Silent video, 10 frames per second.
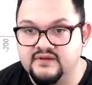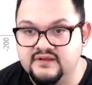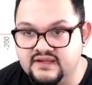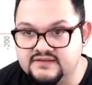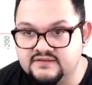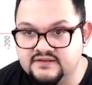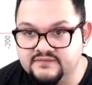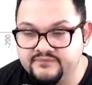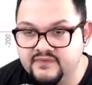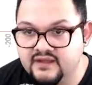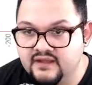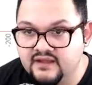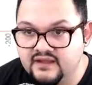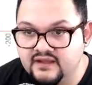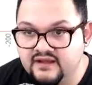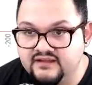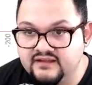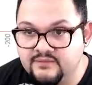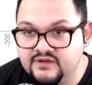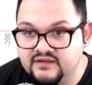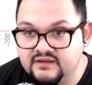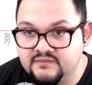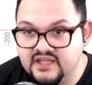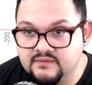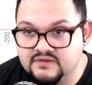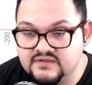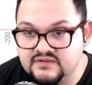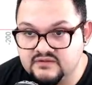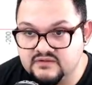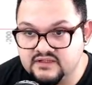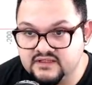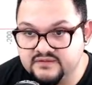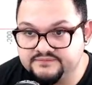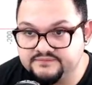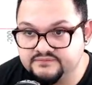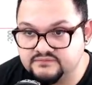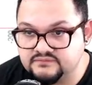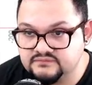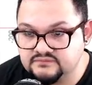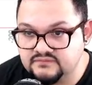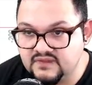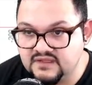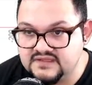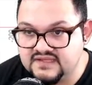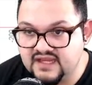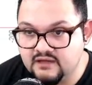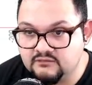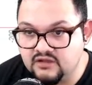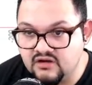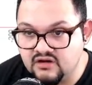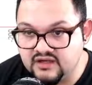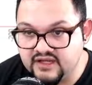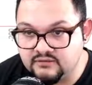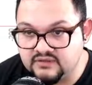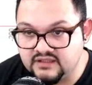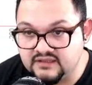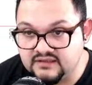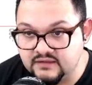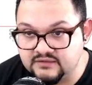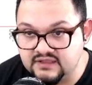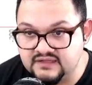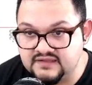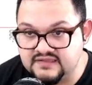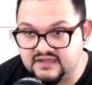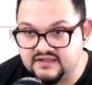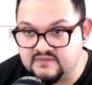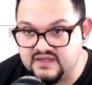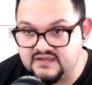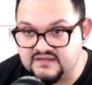Excellent. And then I'm going to be able to say how long I would like this line to be.